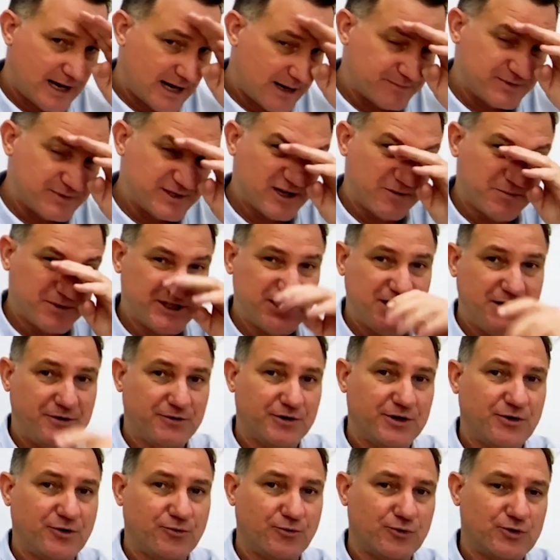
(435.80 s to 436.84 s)
So
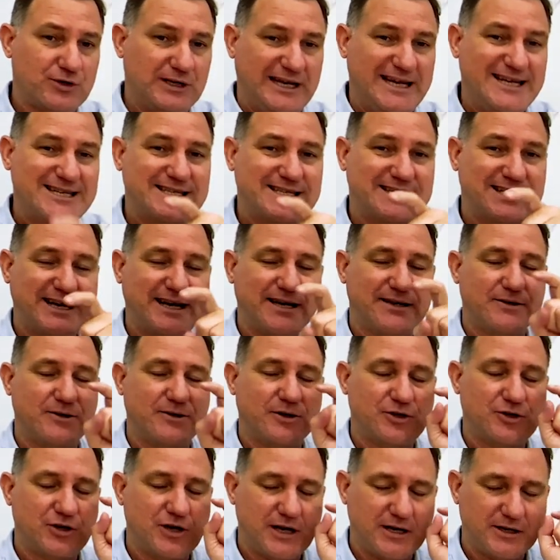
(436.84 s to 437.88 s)
materials list
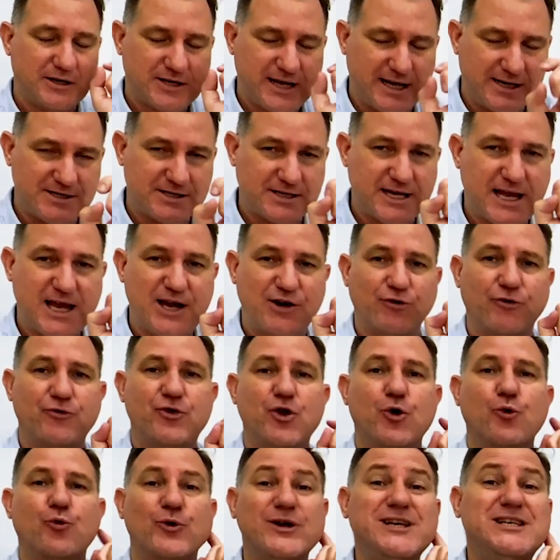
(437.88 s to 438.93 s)
takes care of the
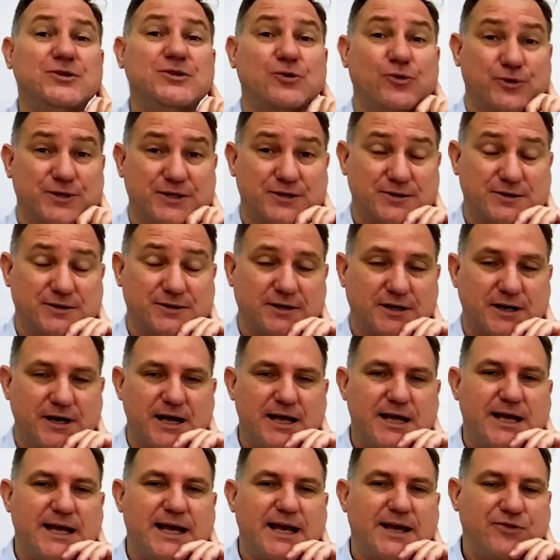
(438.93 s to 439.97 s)
resources
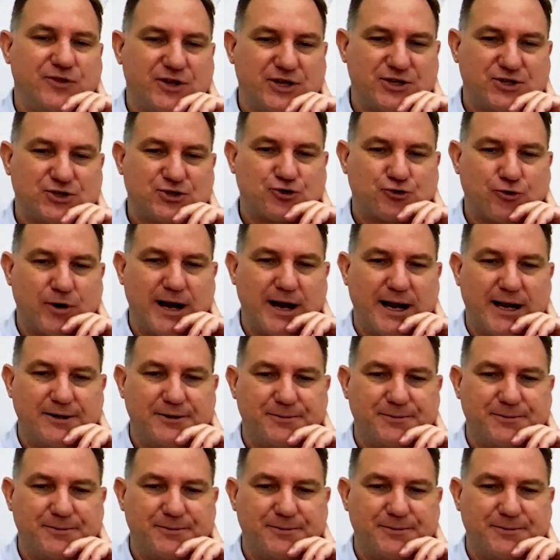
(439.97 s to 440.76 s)
in this strand.